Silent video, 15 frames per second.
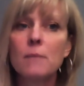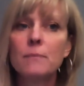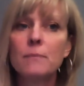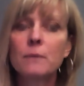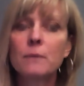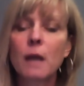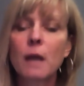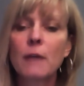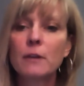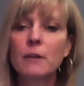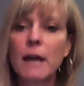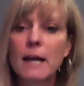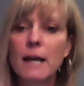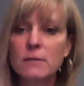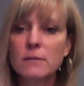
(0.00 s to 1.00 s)
at the
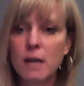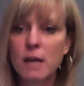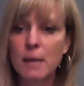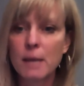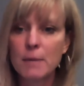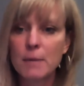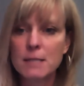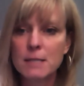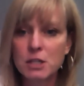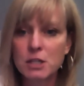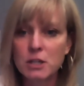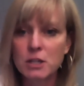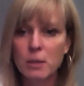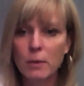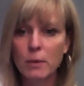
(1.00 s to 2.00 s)
last VIP session that
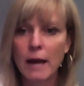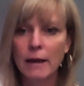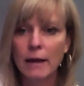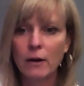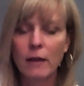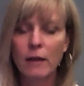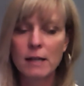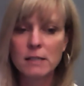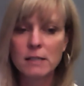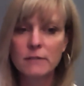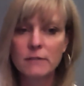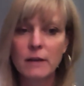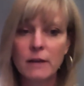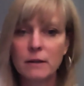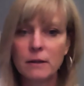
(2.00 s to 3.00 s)
we had at our last
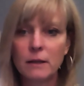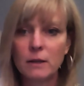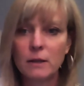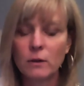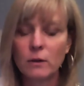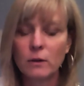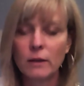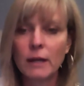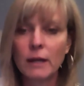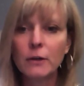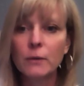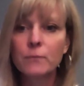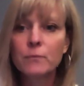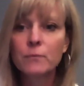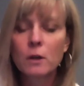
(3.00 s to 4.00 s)
event in Orlando,
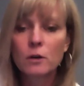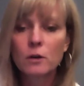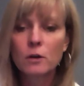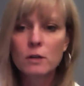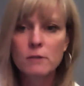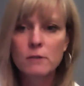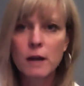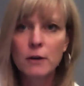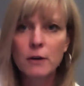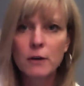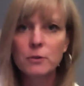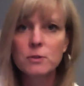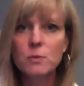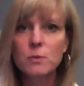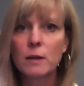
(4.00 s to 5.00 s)
Chris Record,
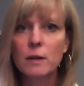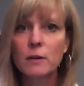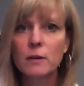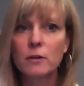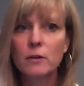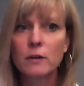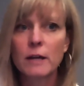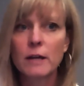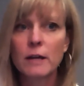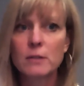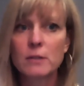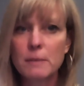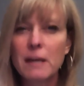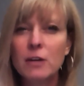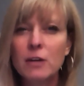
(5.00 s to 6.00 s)
who's one of the creators, the
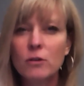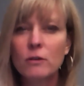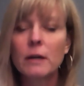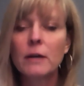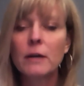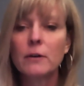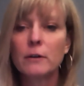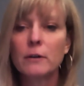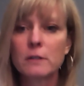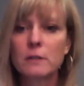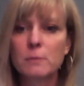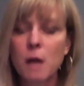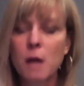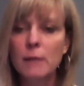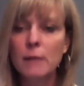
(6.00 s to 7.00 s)
main creator of this
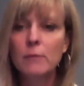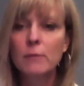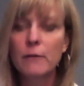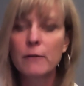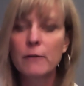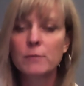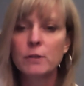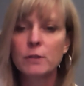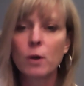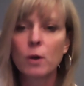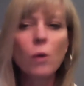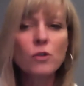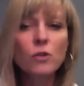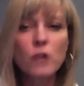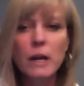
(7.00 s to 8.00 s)
blogging platform, did a whole
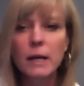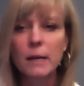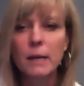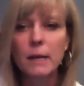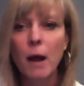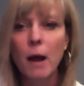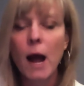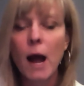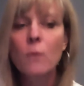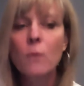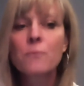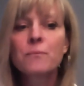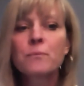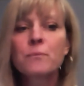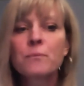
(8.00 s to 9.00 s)
training about how
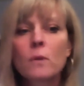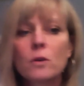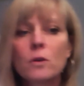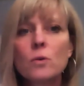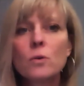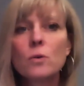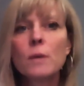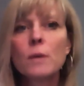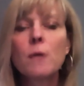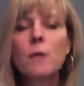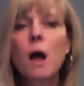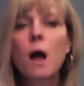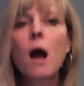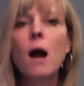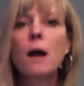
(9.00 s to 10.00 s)
you can
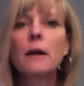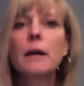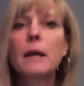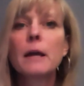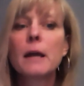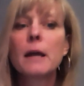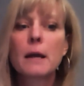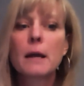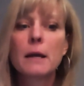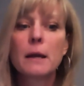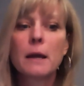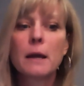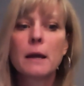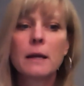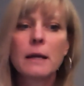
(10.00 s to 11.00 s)
blog
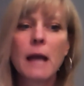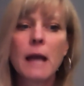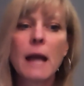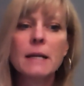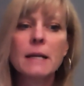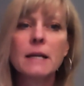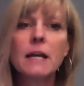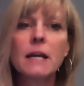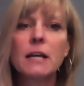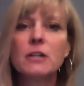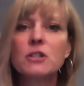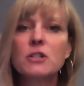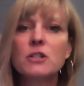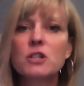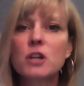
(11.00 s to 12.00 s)
in any
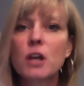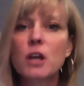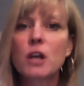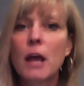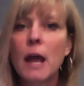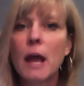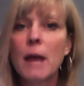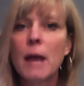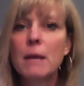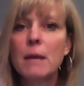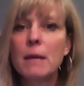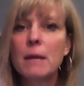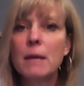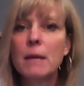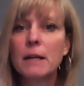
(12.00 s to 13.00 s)
niche and make
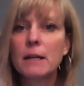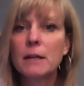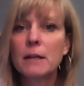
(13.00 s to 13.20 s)
money